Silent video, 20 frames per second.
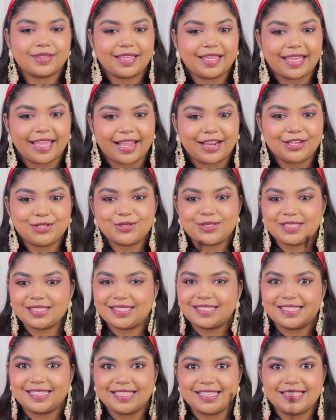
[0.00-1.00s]
Can you
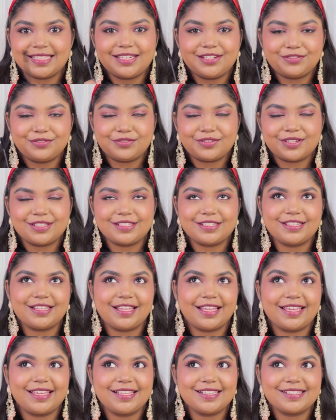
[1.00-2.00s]
see the difference,
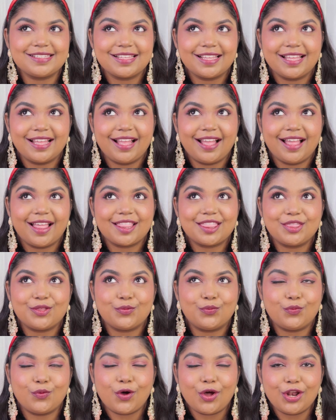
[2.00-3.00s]
guys?
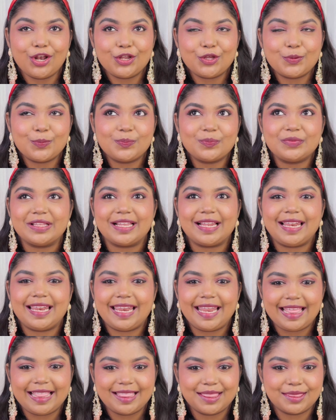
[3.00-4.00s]
The volume, the
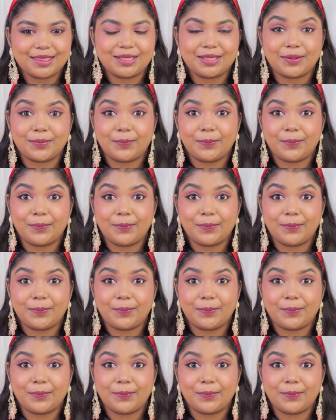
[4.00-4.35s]
length, the